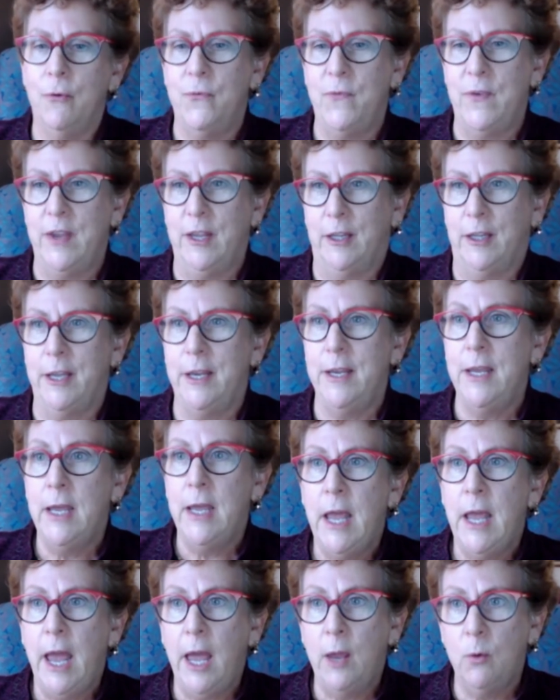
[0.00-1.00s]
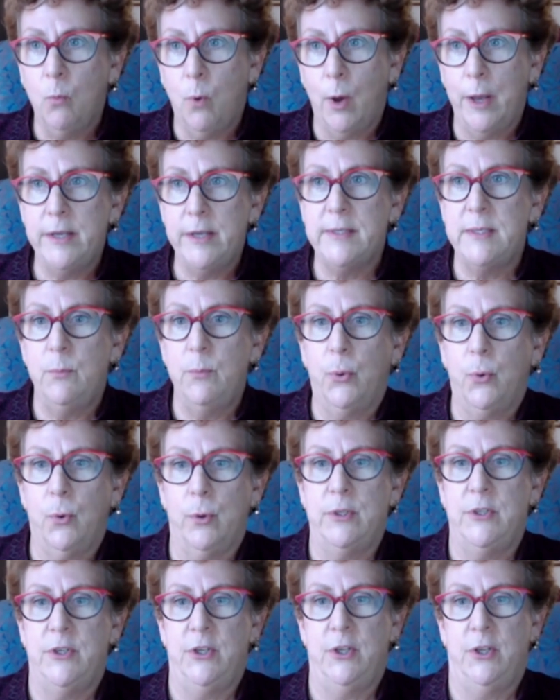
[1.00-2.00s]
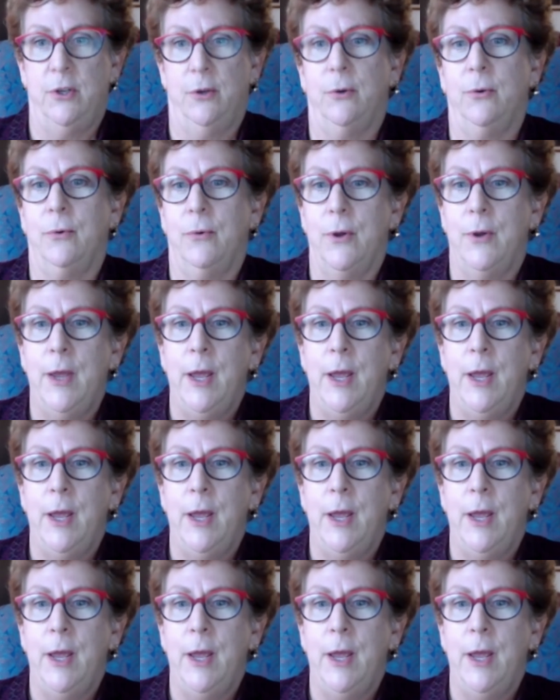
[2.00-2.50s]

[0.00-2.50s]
feeling and what is important to you.